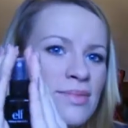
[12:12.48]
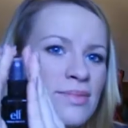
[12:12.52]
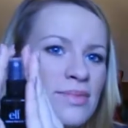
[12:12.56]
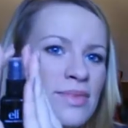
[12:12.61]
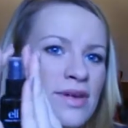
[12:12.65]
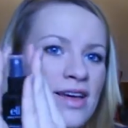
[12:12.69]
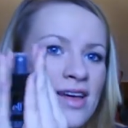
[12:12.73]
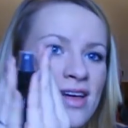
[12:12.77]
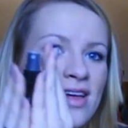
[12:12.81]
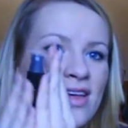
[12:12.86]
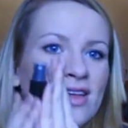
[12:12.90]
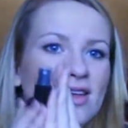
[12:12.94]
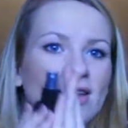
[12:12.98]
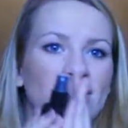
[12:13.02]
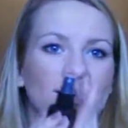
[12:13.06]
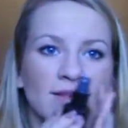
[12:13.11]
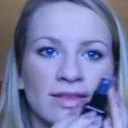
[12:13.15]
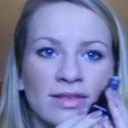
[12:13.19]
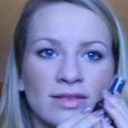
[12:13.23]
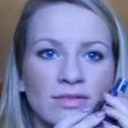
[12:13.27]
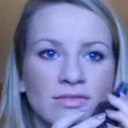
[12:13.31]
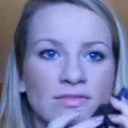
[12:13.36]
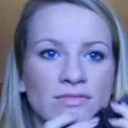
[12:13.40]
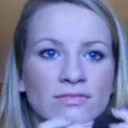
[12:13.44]
screen, but
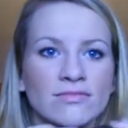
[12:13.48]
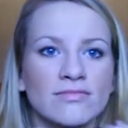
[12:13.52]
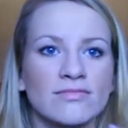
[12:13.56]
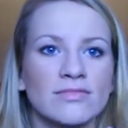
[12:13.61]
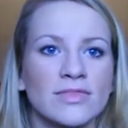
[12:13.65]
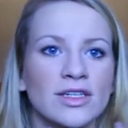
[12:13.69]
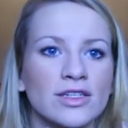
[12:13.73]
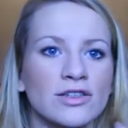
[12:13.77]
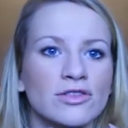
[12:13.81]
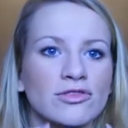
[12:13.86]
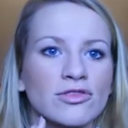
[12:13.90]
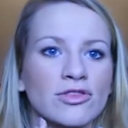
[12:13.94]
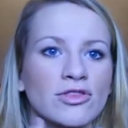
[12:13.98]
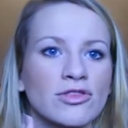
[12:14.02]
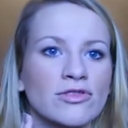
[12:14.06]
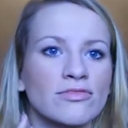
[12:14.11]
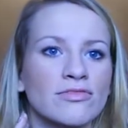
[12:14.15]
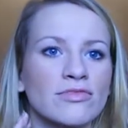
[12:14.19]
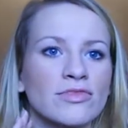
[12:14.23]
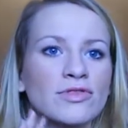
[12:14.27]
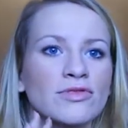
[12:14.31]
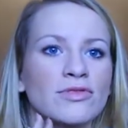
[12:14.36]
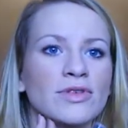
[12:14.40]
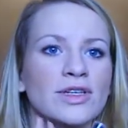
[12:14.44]
I don't
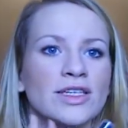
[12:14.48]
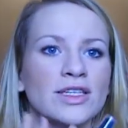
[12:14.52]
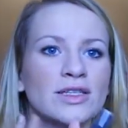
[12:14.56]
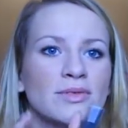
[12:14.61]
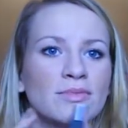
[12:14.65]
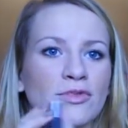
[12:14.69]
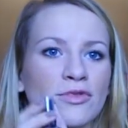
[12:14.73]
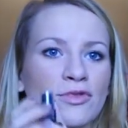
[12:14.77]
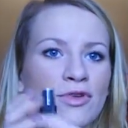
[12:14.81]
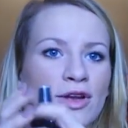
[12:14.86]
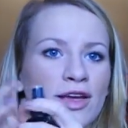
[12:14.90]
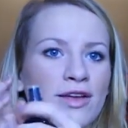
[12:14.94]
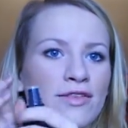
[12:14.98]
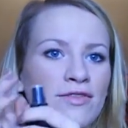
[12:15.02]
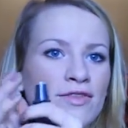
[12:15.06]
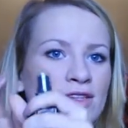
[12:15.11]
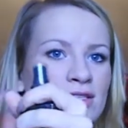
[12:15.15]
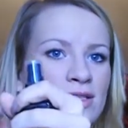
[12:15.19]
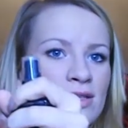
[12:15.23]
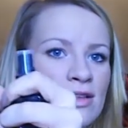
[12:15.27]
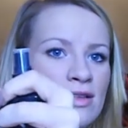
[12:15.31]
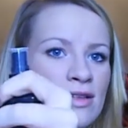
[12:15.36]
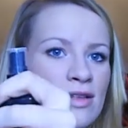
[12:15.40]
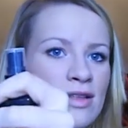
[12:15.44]
know. It's really small,
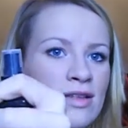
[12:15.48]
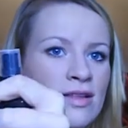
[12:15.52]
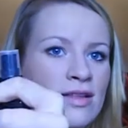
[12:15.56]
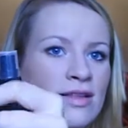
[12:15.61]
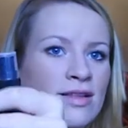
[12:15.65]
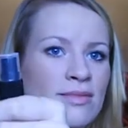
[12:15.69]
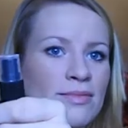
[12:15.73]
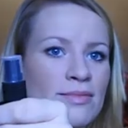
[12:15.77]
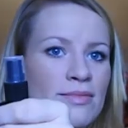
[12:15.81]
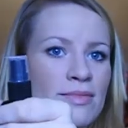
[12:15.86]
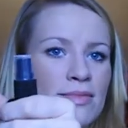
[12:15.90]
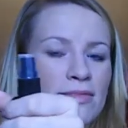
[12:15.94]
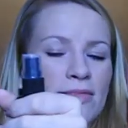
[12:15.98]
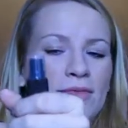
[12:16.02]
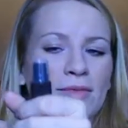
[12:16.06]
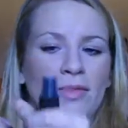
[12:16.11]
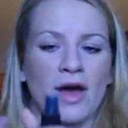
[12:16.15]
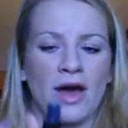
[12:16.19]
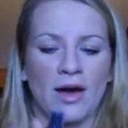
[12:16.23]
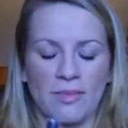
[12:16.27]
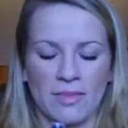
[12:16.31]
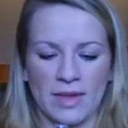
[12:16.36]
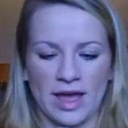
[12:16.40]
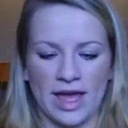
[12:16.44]
like fits in
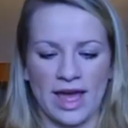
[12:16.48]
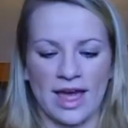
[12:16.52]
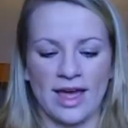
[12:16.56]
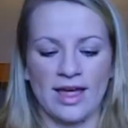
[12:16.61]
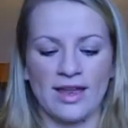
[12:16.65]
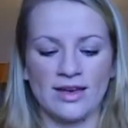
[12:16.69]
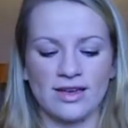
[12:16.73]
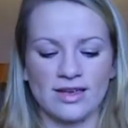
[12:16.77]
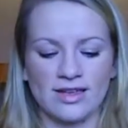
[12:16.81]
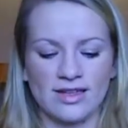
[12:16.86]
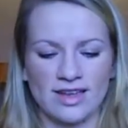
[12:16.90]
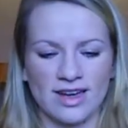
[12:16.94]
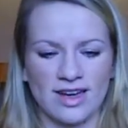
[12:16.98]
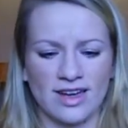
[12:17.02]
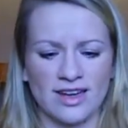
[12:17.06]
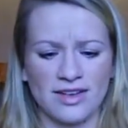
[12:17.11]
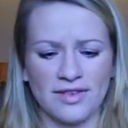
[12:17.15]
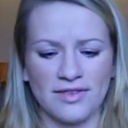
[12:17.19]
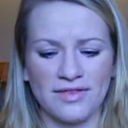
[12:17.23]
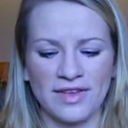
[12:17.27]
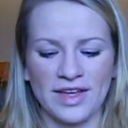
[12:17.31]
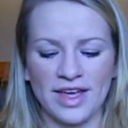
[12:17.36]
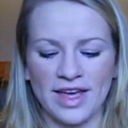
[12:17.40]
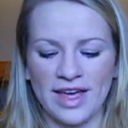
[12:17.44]
the palm of my hand,
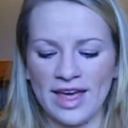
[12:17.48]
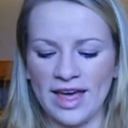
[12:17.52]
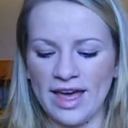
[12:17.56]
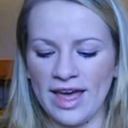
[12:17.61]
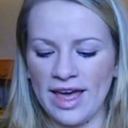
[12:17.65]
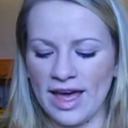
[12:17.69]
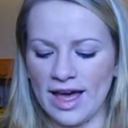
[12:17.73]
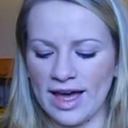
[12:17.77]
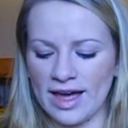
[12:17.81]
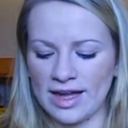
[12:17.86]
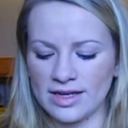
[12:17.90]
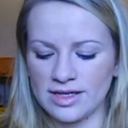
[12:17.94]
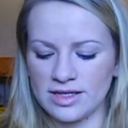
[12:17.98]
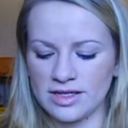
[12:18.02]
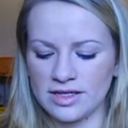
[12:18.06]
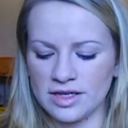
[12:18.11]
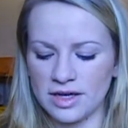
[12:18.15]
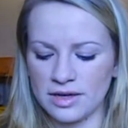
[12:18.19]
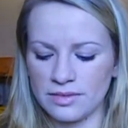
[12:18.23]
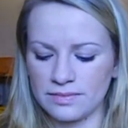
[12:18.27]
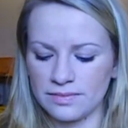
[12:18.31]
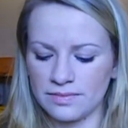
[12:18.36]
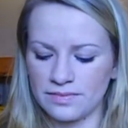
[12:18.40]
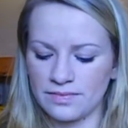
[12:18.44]
kind of.
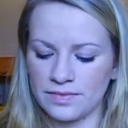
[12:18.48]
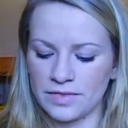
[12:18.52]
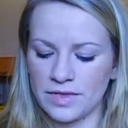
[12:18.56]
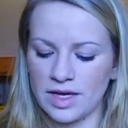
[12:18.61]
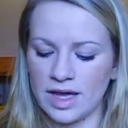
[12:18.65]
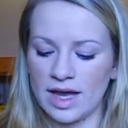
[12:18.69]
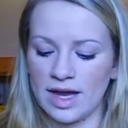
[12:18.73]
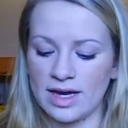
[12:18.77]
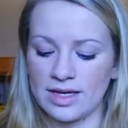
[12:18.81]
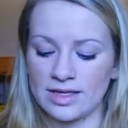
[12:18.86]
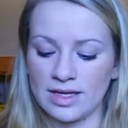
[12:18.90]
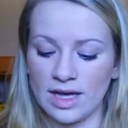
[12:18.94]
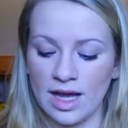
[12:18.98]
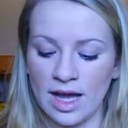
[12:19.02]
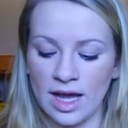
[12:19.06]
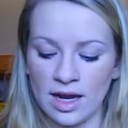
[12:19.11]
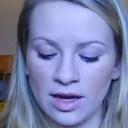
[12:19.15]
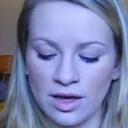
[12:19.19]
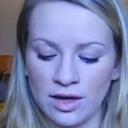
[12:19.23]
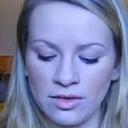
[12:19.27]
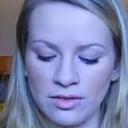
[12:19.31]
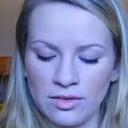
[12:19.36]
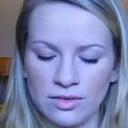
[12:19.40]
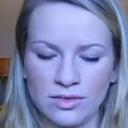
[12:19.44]
And it has
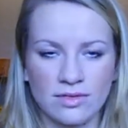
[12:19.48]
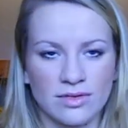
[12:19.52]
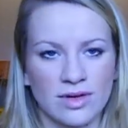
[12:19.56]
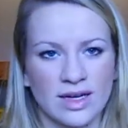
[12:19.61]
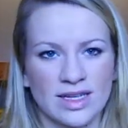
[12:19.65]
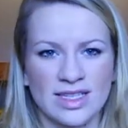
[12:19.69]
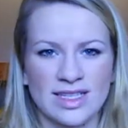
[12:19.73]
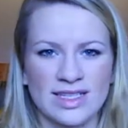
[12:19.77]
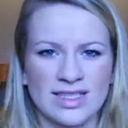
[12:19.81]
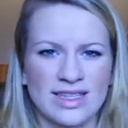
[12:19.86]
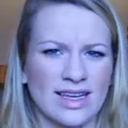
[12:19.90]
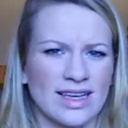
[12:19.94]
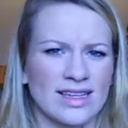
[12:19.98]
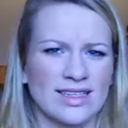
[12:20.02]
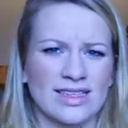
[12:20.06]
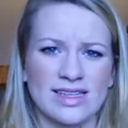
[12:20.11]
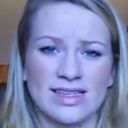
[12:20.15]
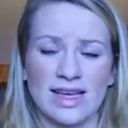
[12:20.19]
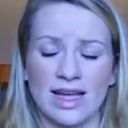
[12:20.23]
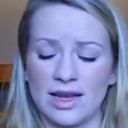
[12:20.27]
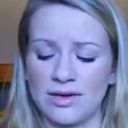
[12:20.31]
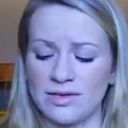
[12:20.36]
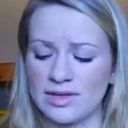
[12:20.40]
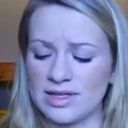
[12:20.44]
aloe.
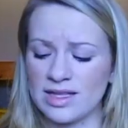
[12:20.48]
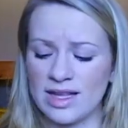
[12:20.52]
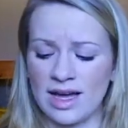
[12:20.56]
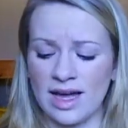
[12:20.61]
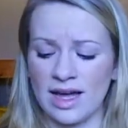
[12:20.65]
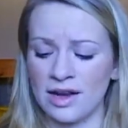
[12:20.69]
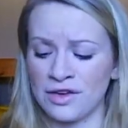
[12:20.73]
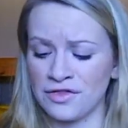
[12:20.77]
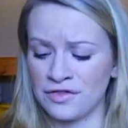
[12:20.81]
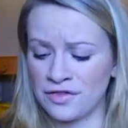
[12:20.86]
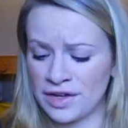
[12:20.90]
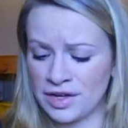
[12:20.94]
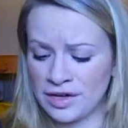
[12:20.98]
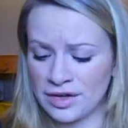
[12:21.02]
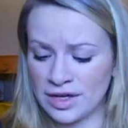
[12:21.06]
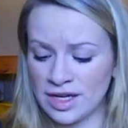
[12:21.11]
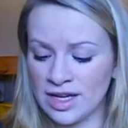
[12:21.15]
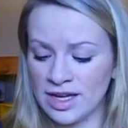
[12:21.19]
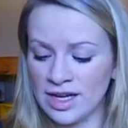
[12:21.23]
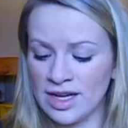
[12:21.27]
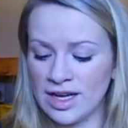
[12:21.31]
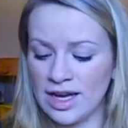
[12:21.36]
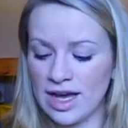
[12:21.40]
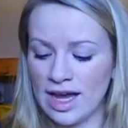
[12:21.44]
It says aloe, isn't that aloe
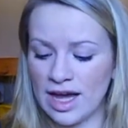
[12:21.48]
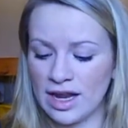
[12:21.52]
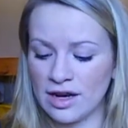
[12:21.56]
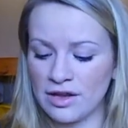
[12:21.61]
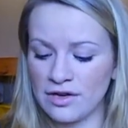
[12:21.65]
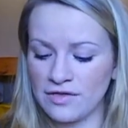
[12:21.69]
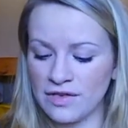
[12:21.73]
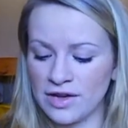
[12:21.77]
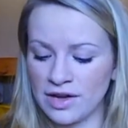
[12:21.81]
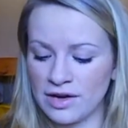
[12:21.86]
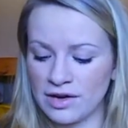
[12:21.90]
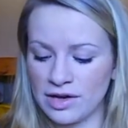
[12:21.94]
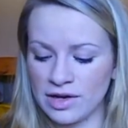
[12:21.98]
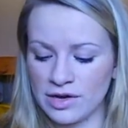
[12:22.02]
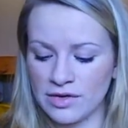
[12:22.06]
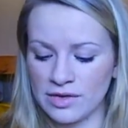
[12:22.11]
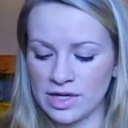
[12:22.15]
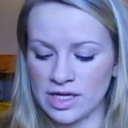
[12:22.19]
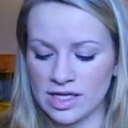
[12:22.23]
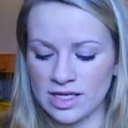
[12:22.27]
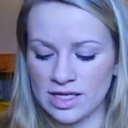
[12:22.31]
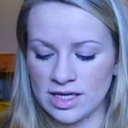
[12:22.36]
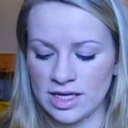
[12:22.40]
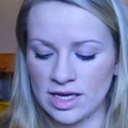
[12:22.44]
vera? Aloe vera,
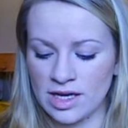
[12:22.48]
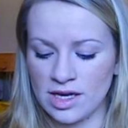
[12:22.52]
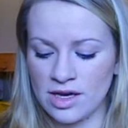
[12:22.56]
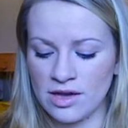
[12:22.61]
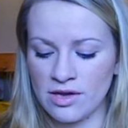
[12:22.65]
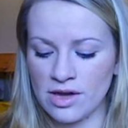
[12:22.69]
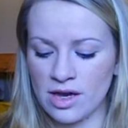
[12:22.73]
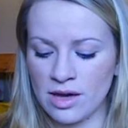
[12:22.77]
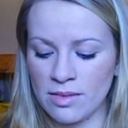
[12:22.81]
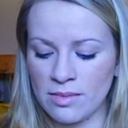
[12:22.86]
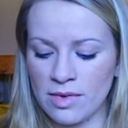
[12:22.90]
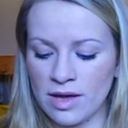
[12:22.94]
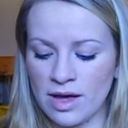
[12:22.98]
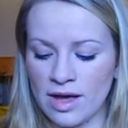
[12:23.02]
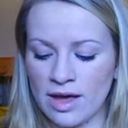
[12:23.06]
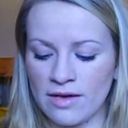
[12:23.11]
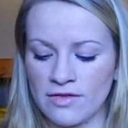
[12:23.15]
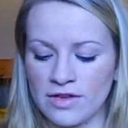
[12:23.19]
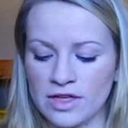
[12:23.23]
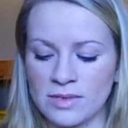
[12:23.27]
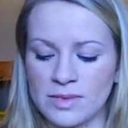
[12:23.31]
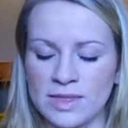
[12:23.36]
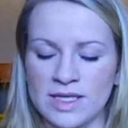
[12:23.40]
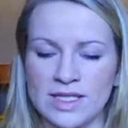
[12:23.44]
green tea, cucumber,
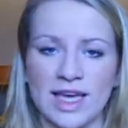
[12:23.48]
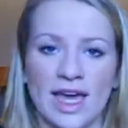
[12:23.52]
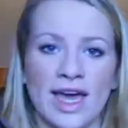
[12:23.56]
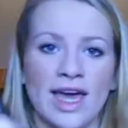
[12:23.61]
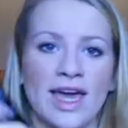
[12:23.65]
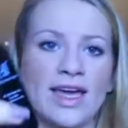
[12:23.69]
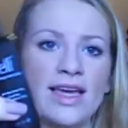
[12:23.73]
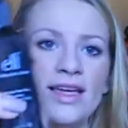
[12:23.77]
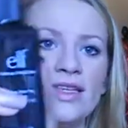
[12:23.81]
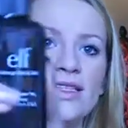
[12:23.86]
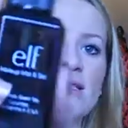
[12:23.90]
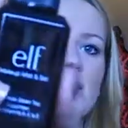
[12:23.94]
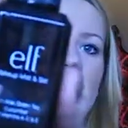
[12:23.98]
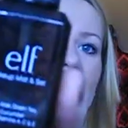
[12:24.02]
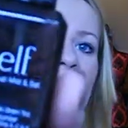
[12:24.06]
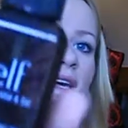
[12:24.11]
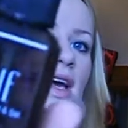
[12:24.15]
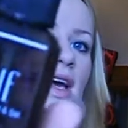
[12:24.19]
and vitamins A,